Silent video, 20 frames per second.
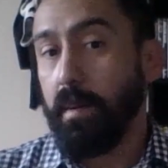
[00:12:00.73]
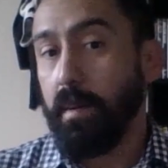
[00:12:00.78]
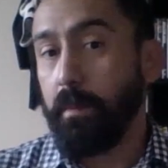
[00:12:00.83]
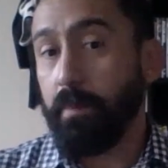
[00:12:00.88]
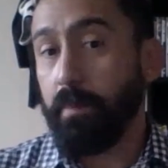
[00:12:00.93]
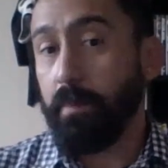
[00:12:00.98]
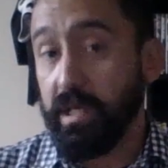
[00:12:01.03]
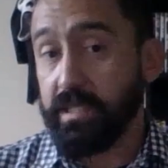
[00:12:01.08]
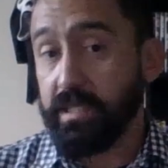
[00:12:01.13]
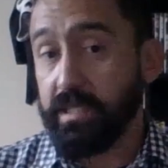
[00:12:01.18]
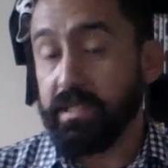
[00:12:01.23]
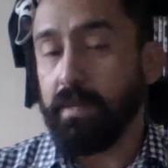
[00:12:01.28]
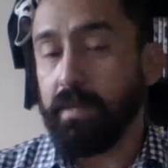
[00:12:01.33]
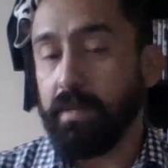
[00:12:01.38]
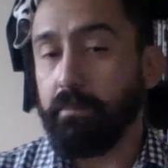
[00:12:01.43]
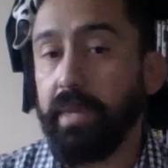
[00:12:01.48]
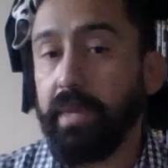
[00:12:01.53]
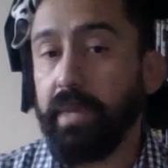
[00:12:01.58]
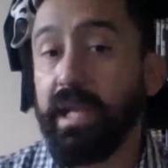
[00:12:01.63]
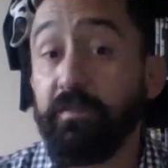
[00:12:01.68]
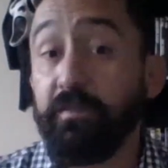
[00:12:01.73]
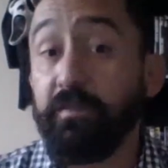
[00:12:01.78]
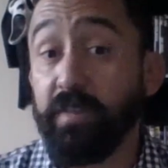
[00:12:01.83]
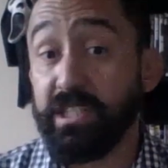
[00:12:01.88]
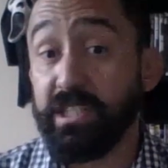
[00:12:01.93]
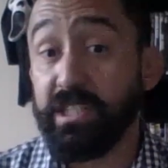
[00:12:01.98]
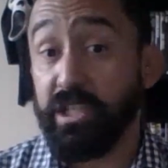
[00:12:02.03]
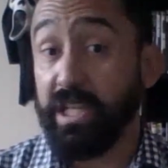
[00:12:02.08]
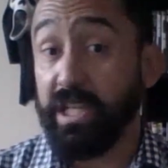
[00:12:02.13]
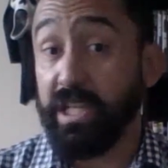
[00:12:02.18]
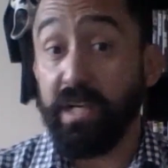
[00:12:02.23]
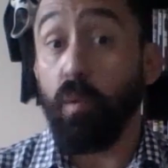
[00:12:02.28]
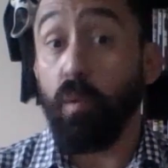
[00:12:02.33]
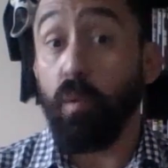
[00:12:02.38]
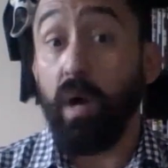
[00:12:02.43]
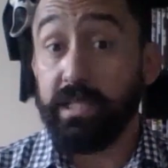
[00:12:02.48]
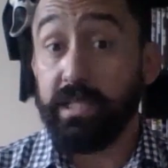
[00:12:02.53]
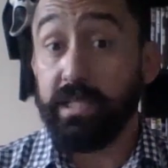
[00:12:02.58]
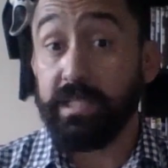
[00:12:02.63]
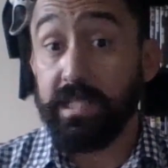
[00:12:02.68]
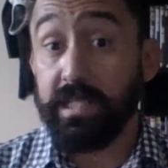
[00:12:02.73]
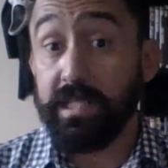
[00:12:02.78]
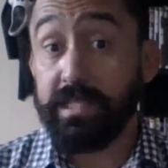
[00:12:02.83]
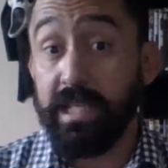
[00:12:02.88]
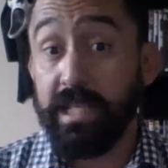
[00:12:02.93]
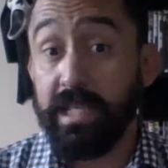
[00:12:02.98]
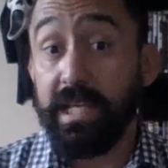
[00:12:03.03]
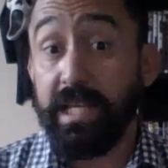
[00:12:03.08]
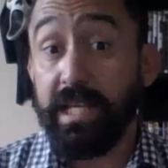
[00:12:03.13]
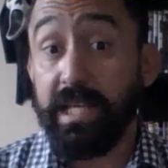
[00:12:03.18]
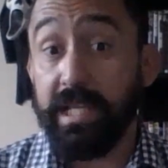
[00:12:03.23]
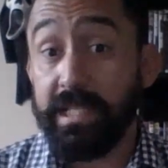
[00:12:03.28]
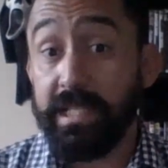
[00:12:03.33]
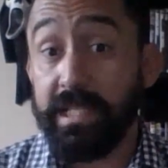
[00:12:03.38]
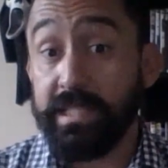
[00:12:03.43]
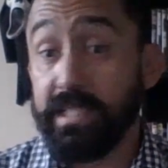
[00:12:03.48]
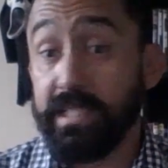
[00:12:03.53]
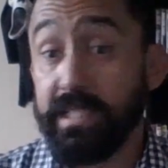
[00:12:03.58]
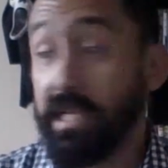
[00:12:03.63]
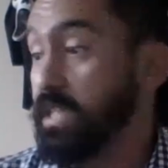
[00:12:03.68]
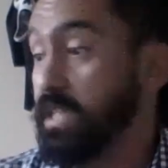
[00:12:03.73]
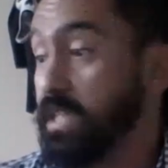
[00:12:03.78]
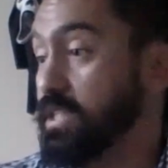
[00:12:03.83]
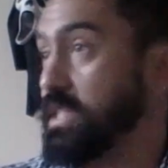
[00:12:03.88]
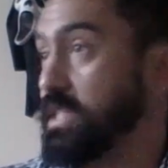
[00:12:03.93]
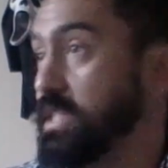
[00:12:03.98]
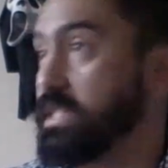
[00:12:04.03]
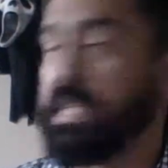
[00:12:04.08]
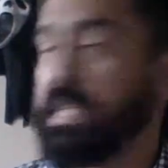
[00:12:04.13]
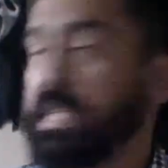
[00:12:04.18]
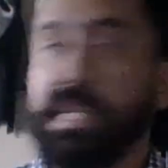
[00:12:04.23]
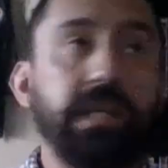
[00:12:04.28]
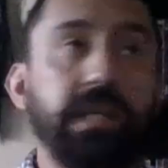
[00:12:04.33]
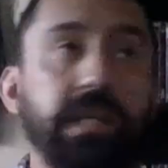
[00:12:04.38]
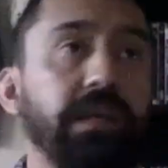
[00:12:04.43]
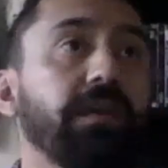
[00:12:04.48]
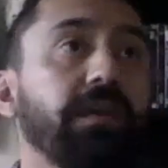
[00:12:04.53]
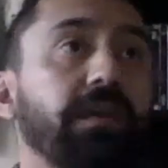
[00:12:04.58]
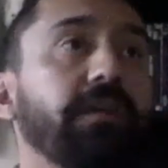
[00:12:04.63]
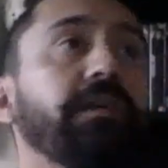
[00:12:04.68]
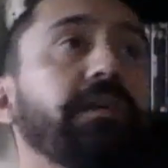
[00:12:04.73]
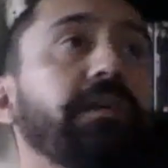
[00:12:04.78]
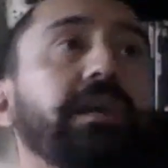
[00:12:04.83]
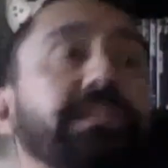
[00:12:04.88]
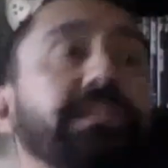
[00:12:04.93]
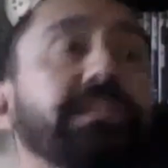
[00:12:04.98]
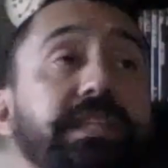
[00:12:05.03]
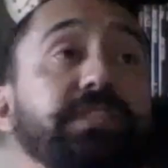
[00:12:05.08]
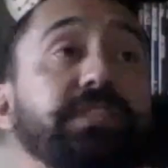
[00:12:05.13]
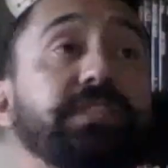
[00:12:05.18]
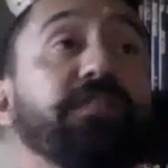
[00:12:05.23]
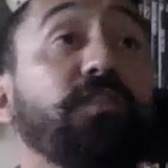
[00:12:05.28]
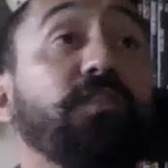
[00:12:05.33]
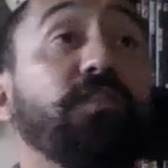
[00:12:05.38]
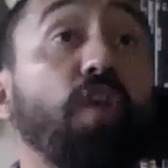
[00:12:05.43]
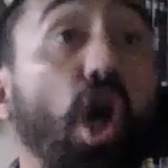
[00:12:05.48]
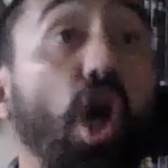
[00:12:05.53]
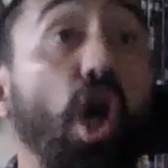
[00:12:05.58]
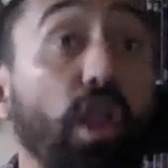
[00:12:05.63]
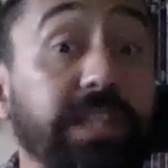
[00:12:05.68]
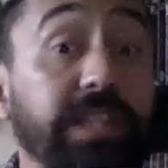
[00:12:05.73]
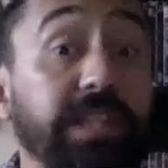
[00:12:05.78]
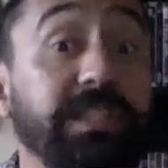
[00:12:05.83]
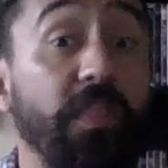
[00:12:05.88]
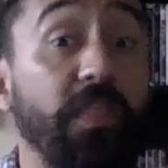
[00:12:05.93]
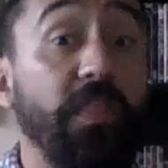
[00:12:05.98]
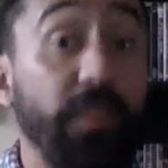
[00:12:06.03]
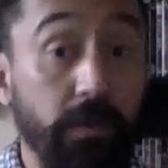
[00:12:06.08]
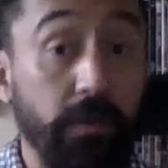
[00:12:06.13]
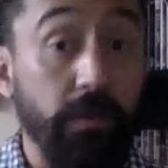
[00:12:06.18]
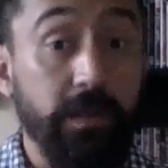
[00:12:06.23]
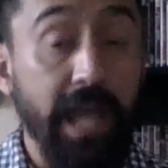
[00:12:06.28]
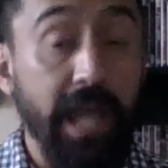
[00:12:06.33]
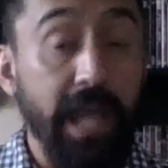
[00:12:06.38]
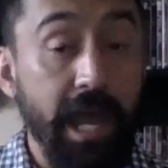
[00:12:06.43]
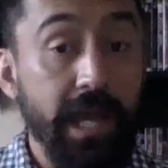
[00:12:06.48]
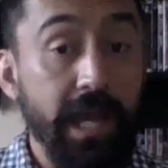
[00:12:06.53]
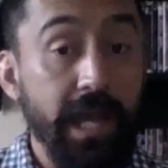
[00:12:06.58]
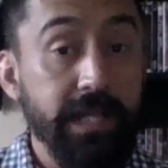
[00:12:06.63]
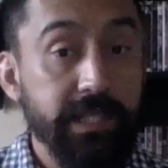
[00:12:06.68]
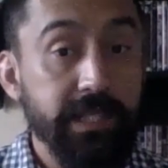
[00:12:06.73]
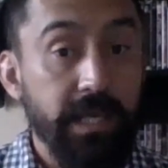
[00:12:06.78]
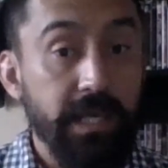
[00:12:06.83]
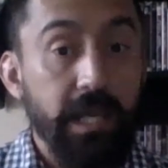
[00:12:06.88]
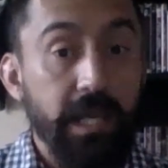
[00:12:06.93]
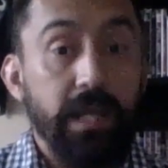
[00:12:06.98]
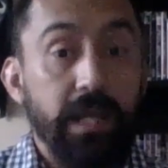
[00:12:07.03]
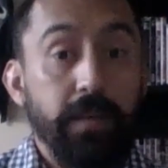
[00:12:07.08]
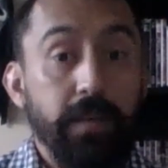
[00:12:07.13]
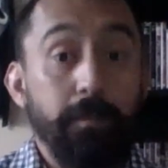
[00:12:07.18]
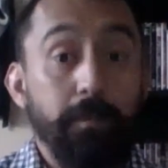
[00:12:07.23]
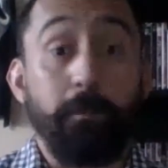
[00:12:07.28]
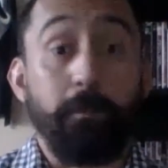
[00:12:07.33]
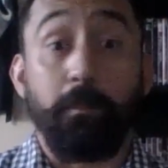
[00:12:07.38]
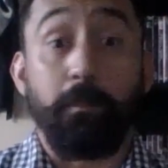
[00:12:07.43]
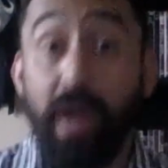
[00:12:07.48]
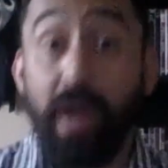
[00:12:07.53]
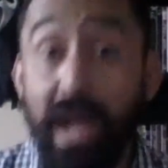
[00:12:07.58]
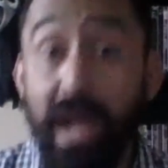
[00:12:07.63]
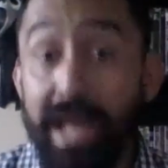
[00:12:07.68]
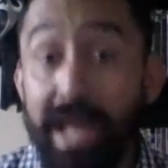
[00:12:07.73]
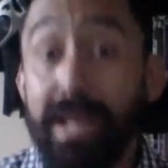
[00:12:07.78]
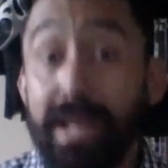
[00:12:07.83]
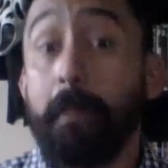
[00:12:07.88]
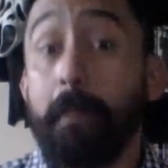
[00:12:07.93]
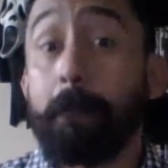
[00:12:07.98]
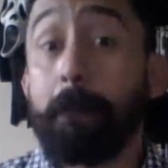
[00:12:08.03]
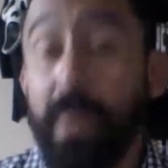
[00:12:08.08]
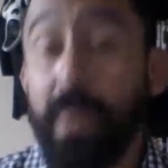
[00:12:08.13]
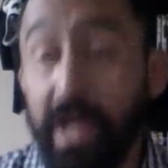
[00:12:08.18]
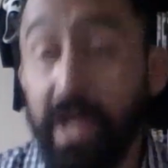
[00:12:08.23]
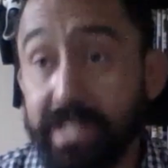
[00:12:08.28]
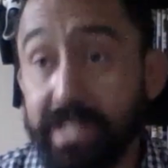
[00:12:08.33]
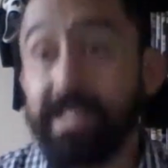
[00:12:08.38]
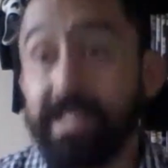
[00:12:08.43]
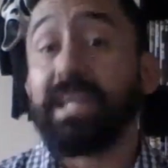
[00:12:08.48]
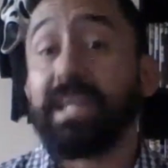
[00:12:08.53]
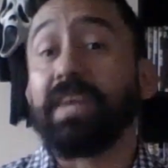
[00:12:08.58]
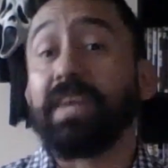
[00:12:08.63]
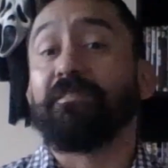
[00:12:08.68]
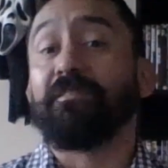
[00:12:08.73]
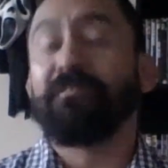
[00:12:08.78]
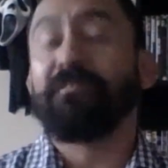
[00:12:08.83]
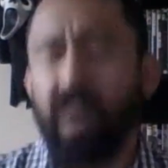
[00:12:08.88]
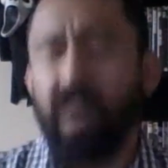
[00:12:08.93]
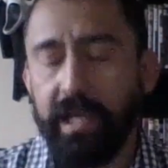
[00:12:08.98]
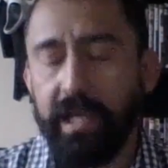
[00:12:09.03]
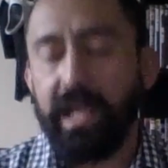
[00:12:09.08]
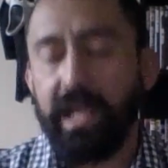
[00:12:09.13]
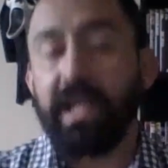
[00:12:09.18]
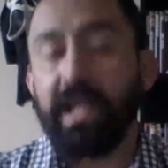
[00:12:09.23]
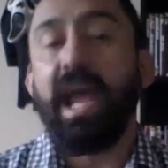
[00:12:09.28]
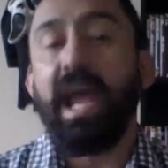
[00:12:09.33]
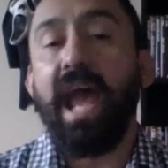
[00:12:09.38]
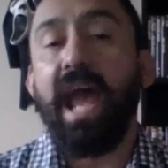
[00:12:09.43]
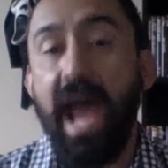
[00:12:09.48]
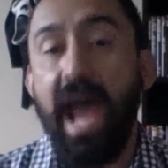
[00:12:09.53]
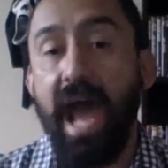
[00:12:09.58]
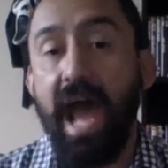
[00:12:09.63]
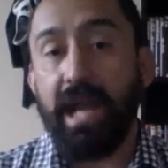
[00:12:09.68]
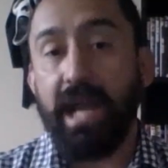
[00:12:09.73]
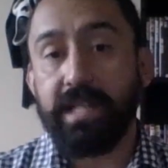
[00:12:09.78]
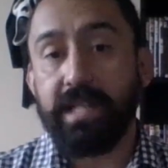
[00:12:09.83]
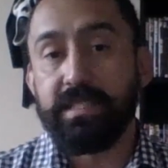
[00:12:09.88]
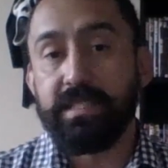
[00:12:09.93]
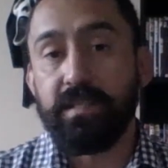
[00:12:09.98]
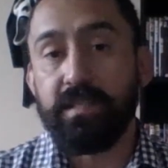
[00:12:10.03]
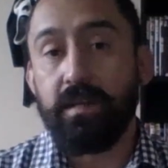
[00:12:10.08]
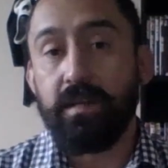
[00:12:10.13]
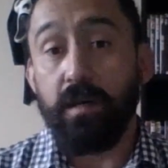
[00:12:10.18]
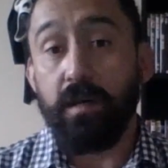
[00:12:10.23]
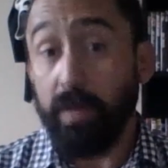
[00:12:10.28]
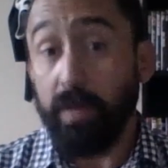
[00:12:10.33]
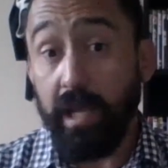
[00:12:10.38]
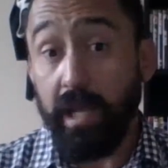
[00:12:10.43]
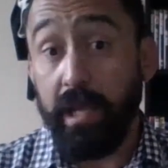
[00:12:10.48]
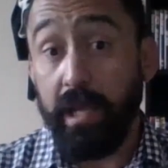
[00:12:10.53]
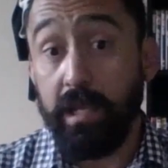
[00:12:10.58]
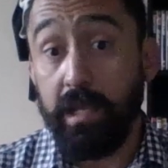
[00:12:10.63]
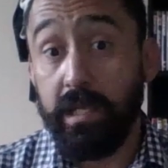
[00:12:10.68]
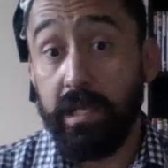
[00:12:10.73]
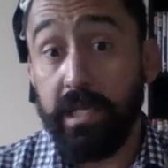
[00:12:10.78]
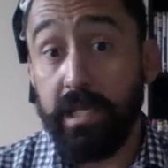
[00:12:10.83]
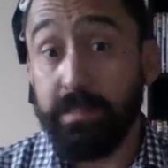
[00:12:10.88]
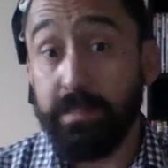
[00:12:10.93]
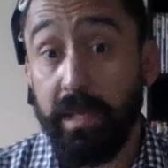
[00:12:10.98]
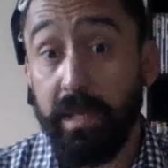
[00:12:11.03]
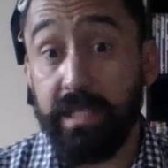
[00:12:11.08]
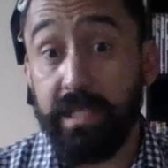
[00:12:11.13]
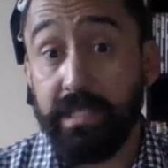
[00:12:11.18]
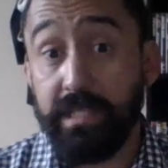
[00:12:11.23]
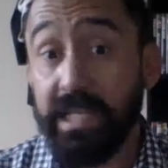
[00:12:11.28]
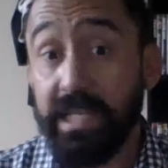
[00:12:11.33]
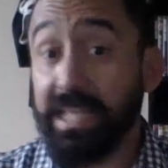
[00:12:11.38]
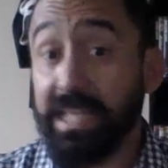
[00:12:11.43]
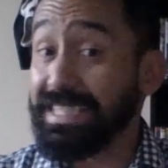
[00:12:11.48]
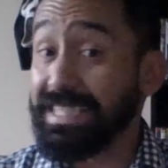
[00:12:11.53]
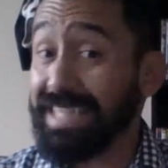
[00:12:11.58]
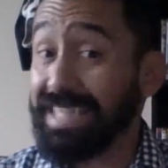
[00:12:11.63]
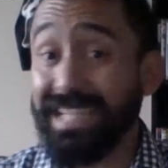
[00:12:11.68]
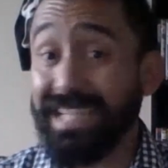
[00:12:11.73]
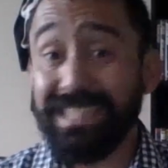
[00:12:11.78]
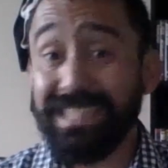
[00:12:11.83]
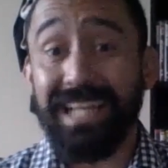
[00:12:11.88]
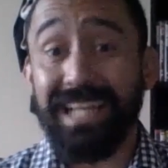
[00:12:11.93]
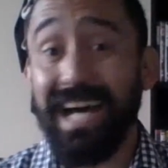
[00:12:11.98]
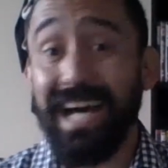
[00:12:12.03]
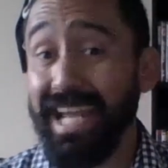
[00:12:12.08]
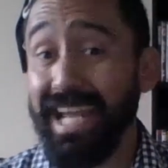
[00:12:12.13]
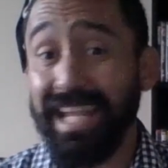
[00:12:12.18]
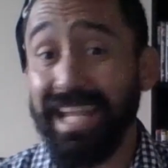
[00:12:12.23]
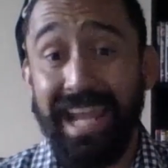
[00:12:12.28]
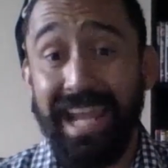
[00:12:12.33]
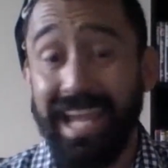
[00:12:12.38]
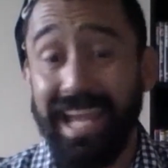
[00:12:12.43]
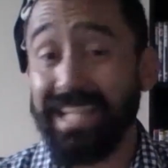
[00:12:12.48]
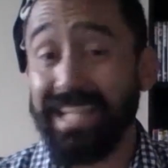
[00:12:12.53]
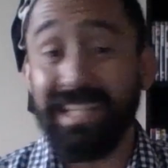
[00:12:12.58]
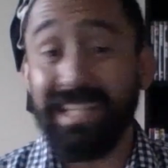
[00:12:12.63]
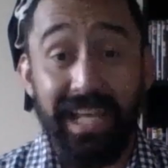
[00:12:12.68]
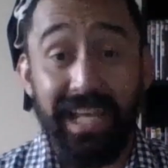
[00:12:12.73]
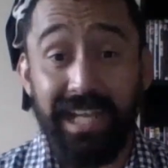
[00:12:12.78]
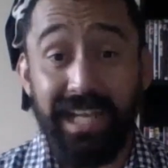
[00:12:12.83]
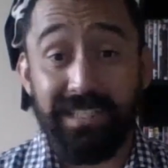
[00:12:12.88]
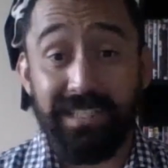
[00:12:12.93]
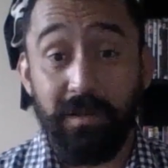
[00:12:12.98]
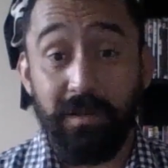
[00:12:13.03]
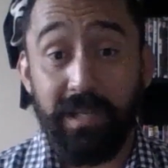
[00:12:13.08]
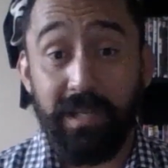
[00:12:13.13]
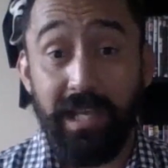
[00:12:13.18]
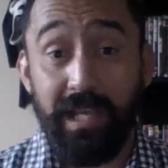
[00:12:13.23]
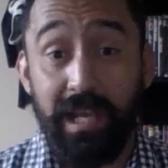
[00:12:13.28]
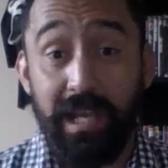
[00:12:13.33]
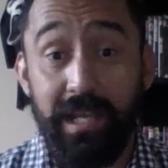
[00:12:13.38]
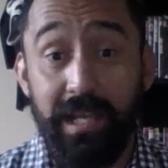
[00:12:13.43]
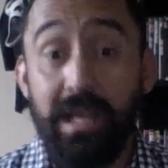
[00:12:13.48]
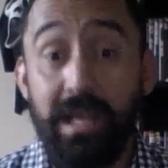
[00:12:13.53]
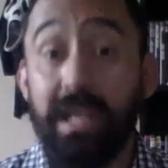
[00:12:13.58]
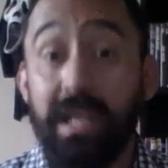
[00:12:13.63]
But the main reason you need to watch this is just it's flawless. The third act, Brad Pitt can fucking act, okay? He's amazing. He's not just eye candy, ladies, okay?